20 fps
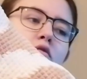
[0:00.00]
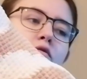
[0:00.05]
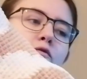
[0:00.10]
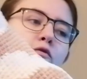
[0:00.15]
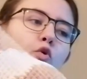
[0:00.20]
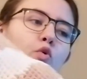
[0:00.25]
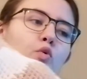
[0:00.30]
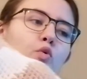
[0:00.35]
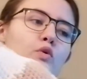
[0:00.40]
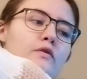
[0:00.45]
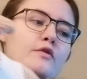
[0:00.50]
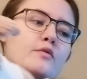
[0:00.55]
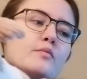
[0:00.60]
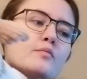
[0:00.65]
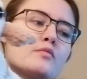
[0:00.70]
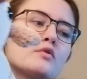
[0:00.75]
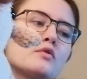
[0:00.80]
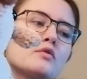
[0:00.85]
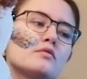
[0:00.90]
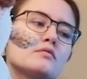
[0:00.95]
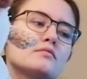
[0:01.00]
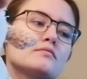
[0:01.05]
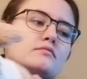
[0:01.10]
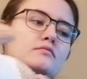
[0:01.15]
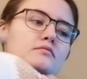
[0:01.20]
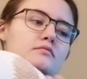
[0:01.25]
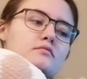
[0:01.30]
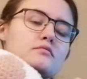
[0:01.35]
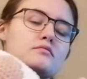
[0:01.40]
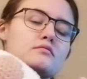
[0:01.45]
4 of them.
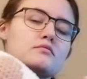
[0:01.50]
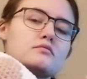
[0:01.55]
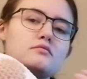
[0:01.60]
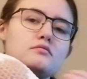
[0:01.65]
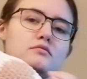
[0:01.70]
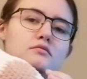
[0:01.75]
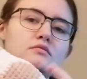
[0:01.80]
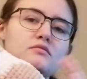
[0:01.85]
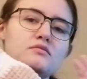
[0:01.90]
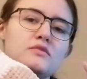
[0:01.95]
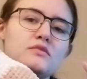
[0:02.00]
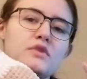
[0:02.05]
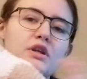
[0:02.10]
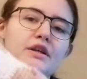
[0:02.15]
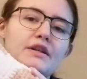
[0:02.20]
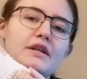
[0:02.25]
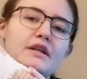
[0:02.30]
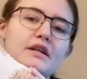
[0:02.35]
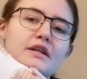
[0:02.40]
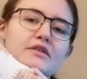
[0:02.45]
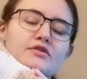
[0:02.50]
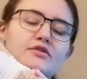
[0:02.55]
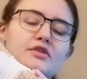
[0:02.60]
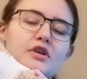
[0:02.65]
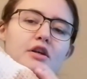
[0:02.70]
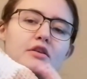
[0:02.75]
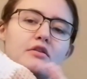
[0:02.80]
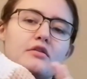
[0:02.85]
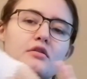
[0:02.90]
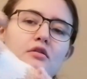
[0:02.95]
And then he's
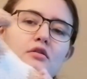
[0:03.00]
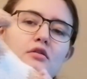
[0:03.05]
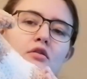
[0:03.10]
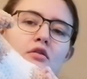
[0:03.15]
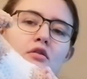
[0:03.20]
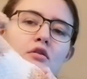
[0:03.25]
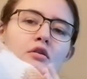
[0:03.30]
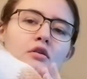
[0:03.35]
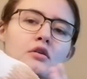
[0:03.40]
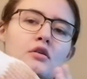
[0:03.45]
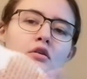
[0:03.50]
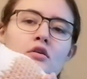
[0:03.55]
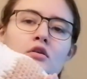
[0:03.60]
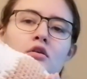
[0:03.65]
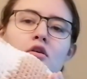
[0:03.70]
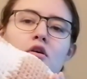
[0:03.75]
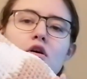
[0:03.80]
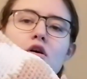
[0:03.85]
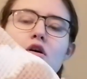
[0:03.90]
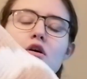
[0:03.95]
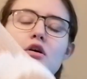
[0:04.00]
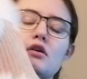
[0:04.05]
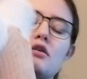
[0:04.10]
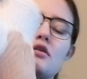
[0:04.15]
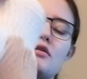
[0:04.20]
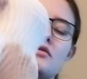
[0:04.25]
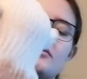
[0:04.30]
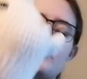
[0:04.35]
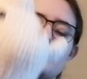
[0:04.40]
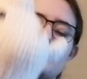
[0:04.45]
done.
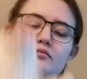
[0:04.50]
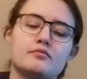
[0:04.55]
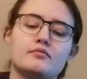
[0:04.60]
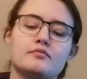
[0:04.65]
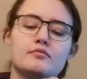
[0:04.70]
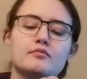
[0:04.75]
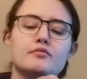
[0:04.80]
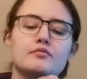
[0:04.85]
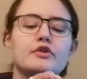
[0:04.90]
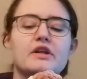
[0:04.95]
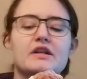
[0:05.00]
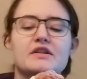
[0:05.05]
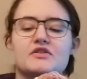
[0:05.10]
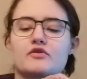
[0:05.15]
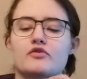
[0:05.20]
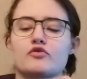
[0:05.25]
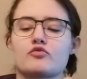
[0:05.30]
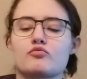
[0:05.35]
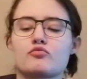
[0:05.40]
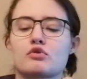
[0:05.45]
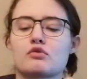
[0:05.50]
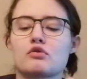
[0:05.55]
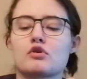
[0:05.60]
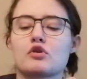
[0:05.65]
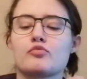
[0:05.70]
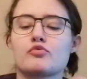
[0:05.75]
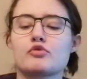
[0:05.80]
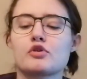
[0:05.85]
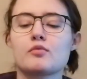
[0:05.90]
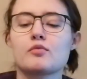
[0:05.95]
That's a
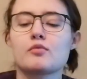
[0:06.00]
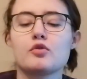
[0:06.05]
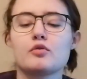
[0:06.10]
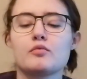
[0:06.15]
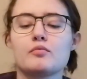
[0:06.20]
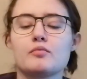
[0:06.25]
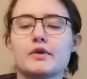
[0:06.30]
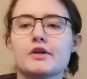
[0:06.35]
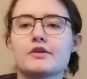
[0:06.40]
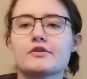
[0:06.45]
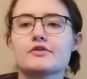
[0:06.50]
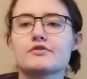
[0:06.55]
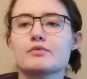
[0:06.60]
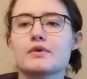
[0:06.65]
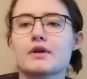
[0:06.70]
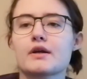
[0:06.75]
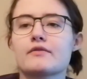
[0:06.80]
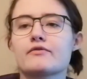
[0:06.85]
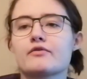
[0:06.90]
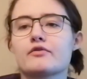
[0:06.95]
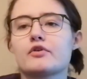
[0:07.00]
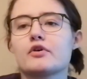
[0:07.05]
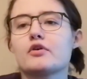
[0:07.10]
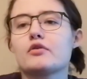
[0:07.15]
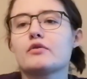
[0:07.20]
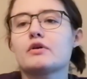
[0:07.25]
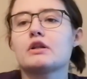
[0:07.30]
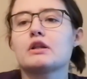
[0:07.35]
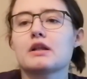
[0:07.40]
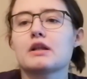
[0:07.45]
tomorrow problem because we have to
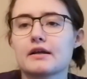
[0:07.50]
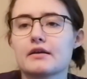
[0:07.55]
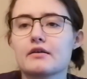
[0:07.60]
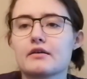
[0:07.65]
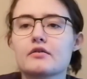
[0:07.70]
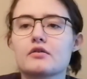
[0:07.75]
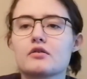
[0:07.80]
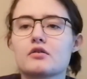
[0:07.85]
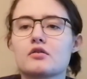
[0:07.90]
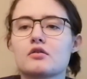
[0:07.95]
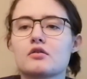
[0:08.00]
go in like